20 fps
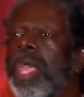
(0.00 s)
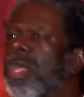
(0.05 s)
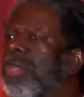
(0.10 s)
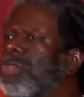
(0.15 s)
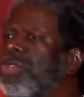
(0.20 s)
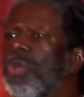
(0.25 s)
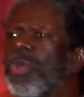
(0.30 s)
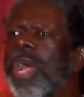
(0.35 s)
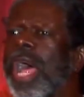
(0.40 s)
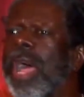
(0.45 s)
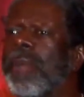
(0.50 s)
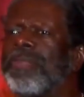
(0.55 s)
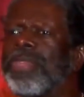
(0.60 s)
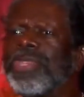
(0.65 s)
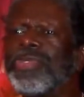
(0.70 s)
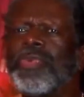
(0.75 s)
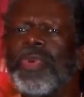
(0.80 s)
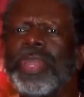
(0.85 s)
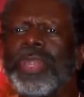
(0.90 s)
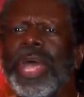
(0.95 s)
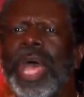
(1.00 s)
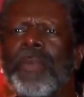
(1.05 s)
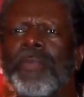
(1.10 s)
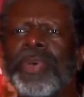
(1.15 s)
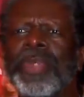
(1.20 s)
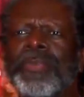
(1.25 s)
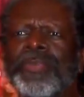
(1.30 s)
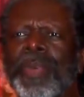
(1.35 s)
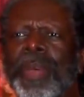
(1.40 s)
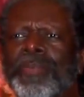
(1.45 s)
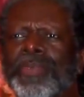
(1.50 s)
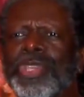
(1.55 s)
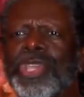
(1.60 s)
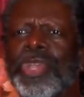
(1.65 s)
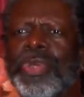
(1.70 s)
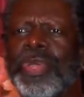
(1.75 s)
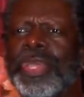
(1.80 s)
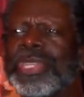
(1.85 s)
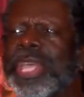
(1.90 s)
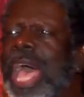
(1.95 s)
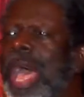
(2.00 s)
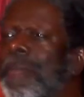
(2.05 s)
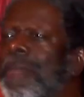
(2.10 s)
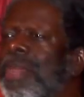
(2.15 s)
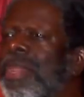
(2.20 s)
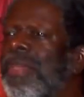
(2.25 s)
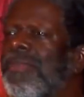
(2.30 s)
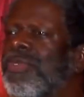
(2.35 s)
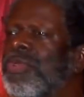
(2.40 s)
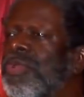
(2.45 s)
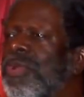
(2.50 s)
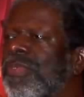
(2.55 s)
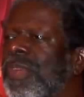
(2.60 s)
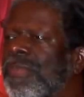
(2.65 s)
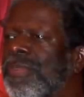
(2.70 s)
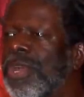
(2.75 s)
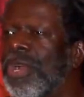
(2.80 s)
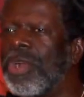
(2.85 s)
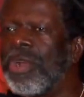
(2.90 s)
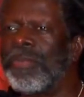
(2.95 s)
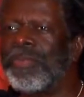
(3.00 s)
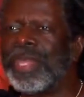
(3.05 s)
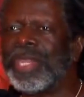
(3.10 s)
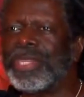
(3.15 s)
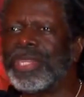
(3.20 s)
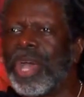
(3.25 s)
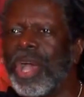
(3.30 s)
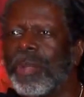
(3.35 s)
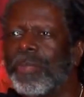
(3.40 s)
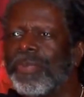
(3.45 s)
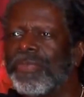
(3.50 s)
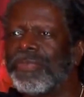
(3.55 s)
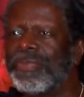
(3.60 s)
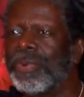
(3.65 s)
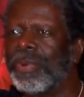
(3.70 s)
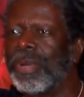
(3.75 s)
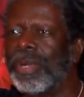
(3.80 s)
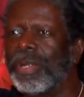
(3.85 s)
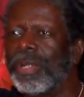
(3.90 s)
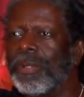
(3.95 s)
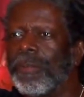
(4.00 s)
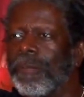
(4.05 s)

So I'm curious, how many of you have ever heard me talk before?